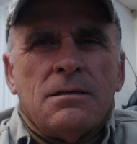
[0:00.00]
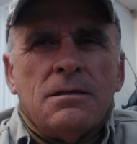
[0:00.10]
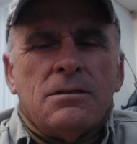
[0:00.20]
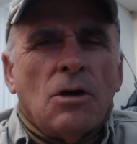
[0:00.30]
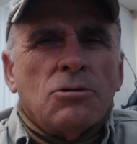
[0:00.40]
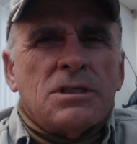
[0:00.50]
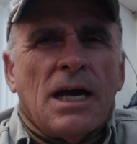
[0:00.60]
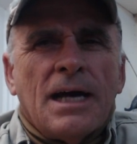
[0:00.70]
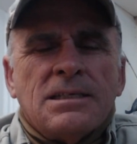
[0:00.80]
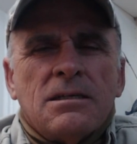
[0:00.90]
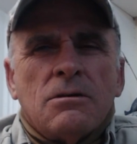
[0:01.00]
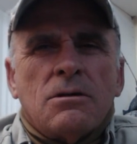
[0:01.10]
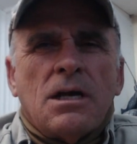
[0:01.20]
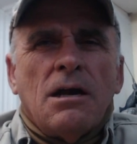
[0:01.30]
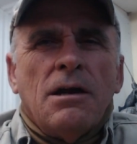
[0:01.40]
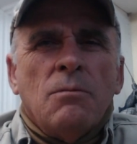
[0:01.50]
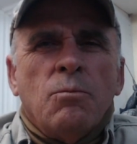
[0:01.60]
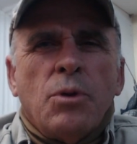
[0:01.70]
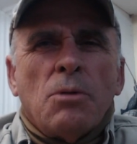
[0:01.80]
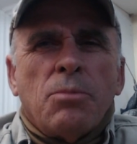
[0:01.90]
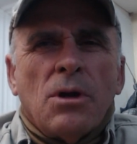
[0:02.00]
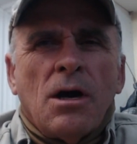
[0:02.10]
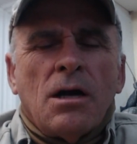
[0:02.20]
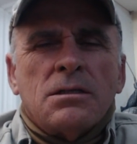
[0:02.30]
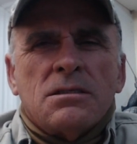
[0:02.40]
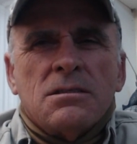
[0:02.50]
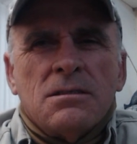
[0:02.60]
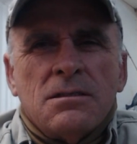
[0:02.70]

And those guys that are carrying Purple Hearts,